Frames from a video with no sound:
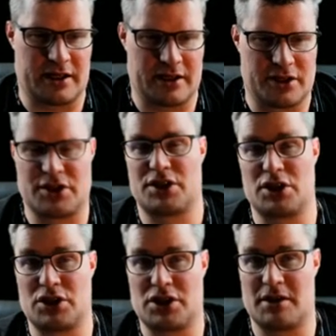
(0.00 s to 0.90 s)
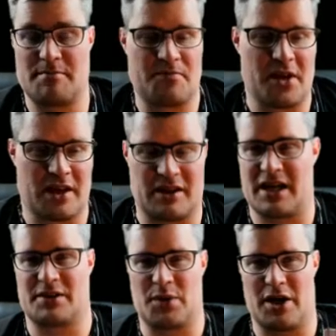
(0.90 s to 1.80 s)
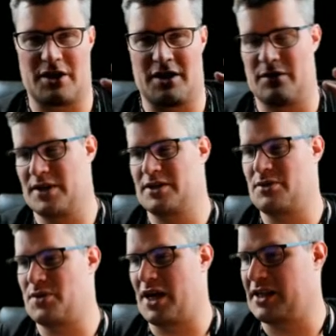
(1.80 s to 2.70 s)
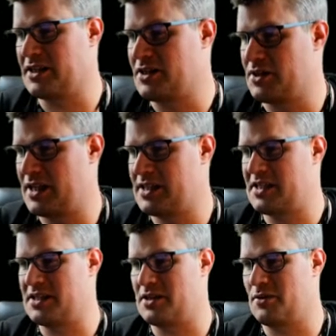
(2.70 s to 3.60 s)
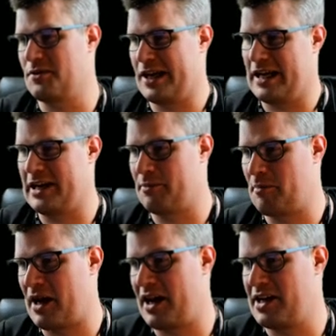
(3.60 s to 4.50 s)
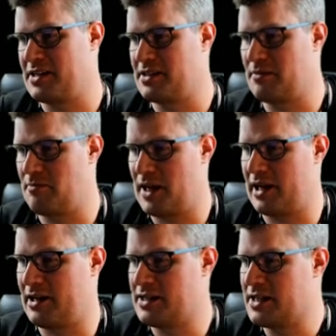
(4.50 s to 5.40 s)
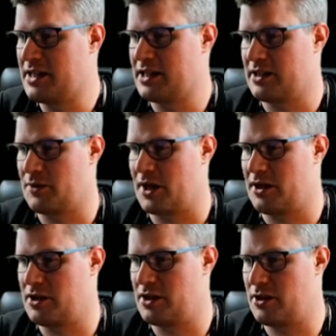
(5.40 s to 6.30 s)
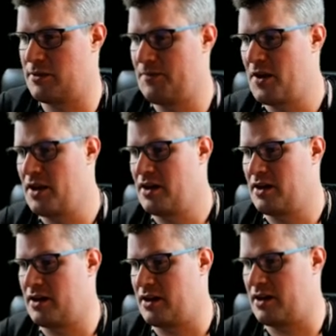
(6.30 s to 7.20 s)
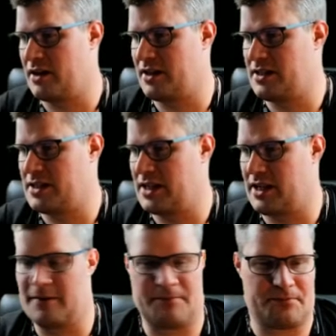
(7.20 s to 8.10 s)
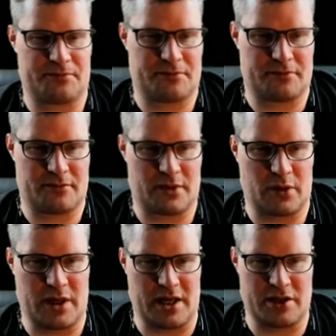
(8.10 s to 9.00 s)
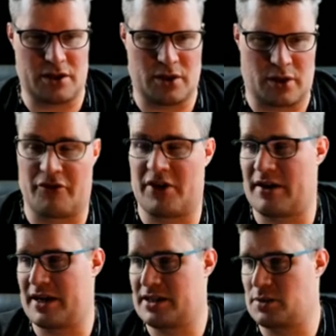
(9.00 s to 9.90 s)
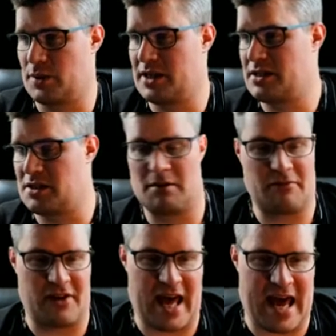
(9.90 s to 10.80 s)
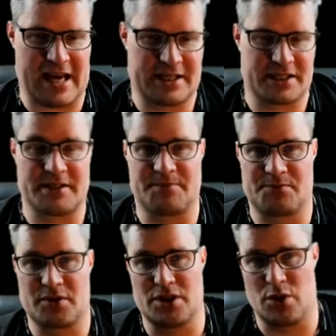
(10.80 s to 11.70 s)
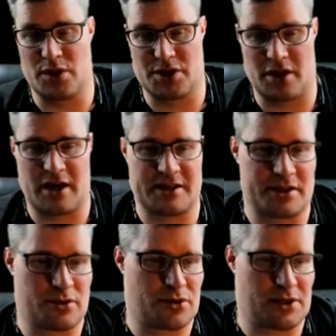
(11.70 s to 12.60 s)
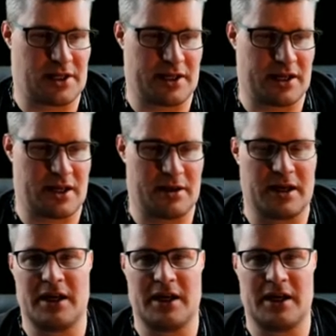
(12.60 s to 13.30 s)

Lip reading: system that we are going to run. So this is the real Python build we're gonna do. And we need to configure it with some flags. USR as usual, the